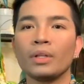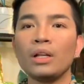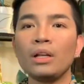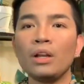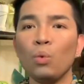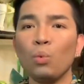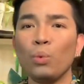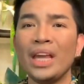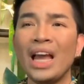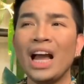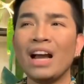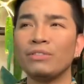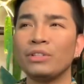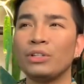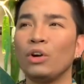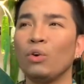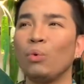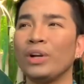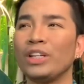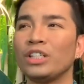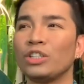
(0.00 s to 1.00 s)
We have to
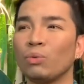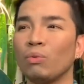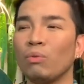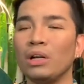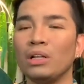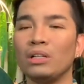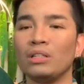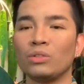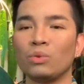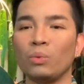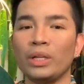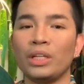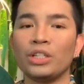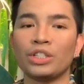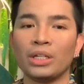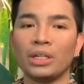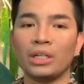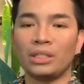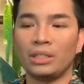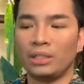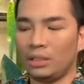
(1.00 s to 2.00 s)
know which ones we
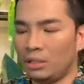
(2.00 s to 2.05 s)
should